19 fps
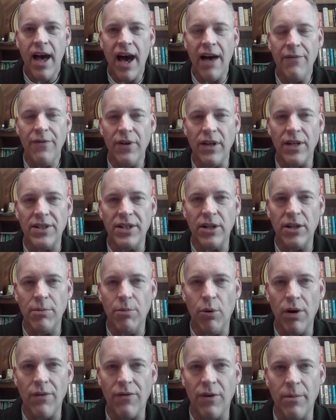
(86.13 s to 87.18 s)
I feel it's a good
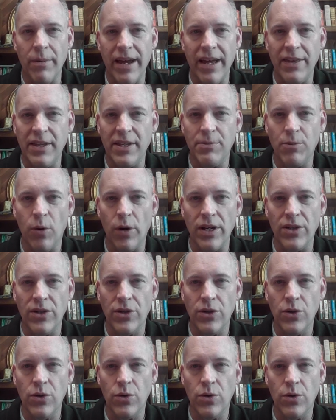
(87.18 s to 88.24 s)
point for me at this point
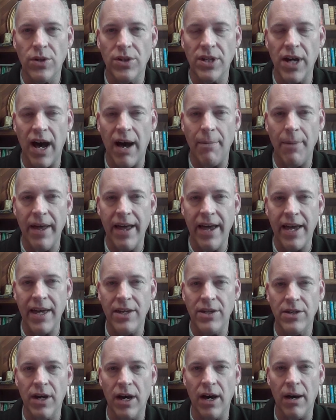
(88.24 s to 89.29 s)
to stop
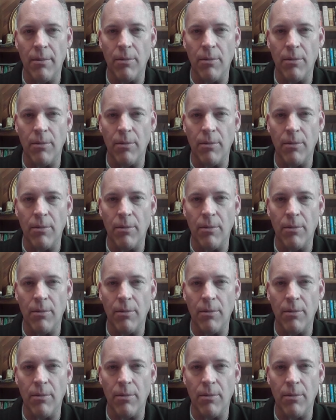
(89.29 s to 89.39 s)
and